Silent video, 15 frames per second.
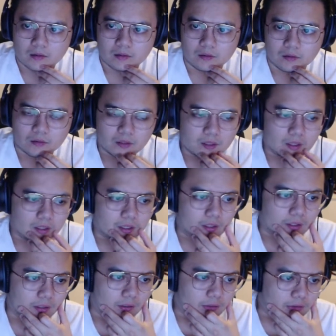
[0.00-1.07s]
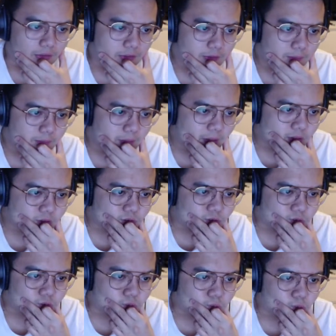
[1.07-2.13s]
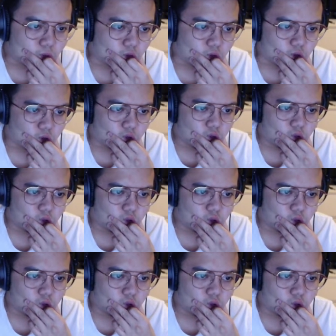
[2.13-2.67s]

Okay, inspect your work